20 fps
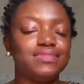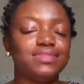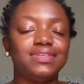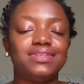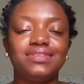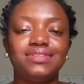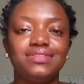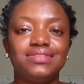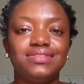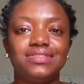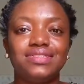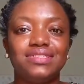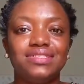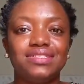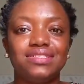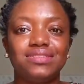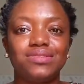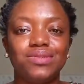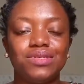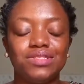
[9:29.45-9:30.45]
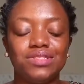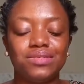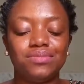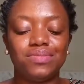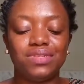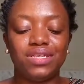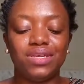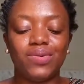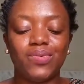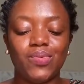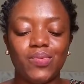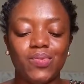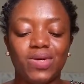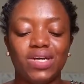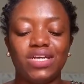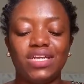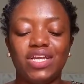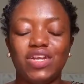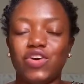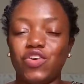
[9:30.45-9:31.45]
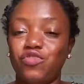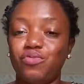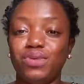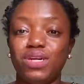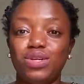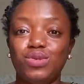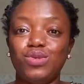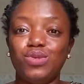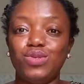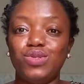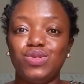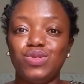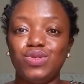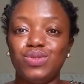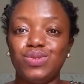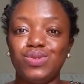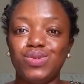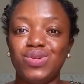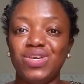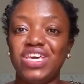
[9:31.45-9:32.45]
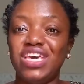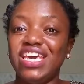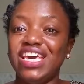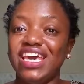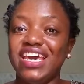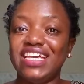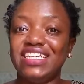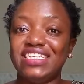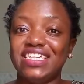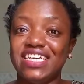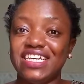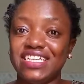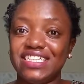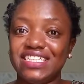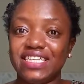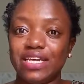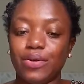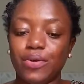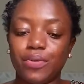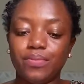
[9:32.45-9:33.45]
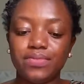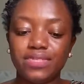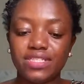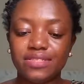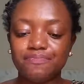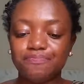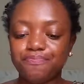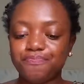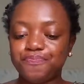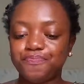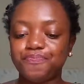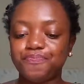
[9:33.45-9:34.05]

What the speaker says: This is going to be one of my go-to HA serums.